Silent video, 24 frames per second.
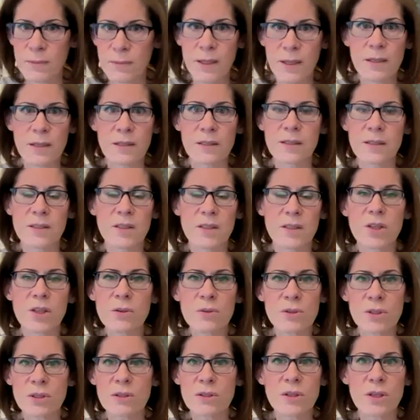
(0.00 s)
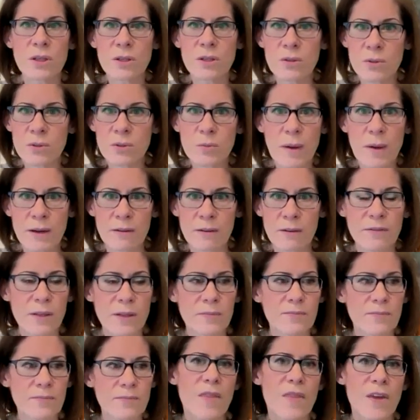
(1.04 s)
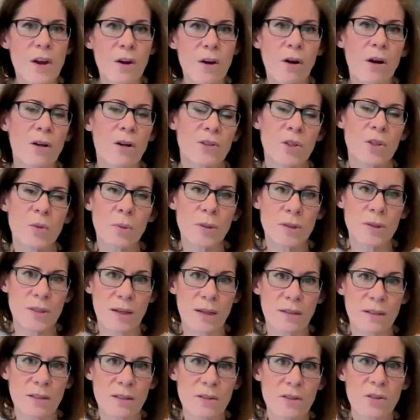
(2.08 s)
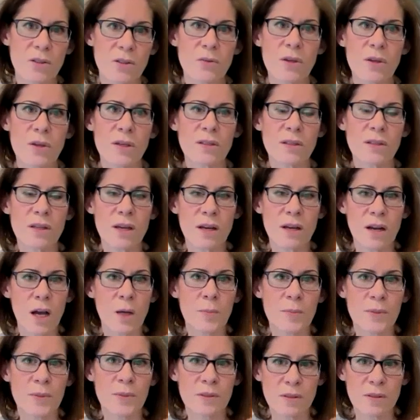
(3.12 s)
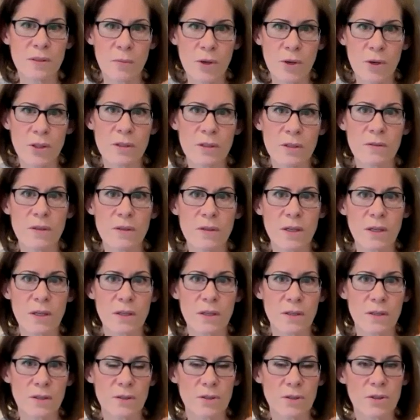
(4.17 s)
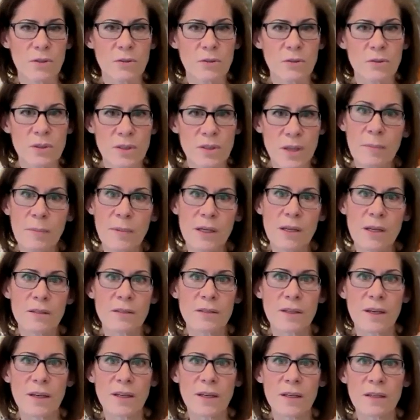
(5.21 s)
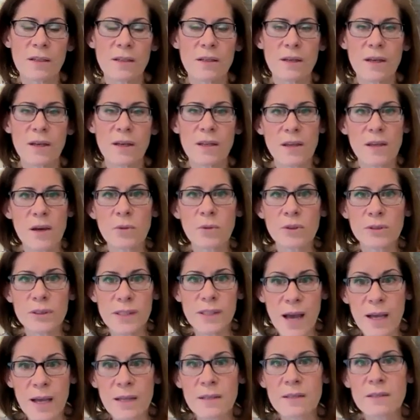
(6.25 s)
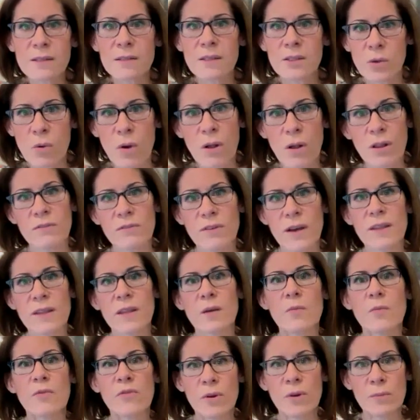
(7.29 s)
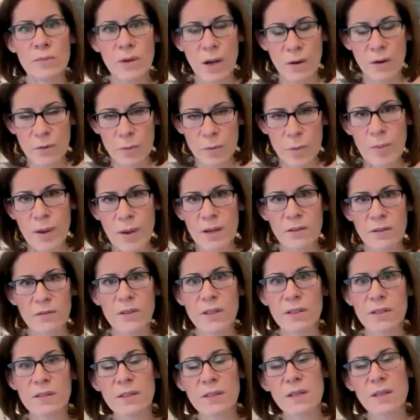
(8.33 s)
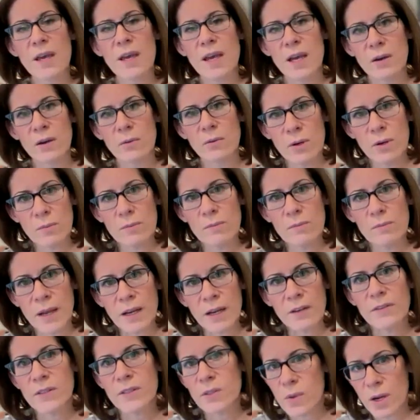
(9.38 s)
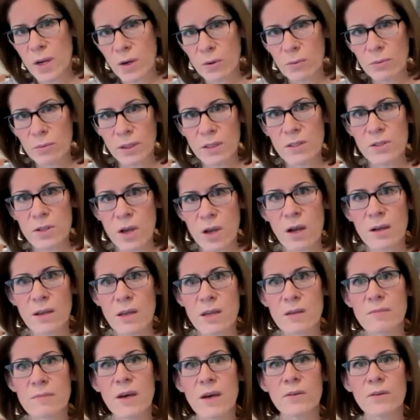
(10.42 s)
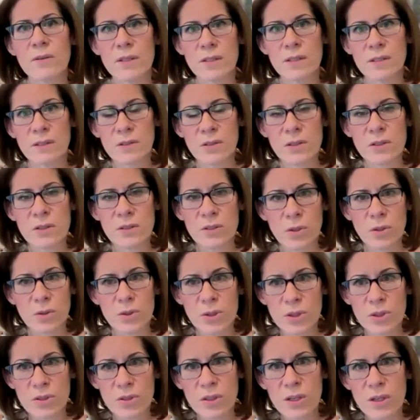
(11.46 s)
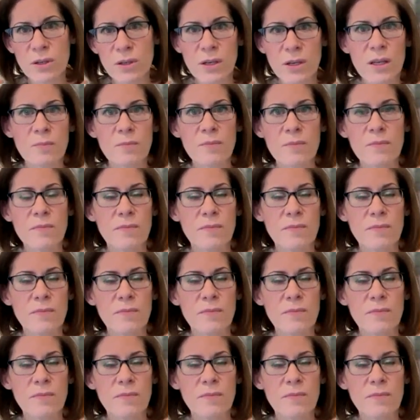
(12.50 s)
right? It's a huge, huge benefit. They're also protected so that it helps someone to set money aside that will not disqualify them from government benefits. What benefits we are really talking about is Social Security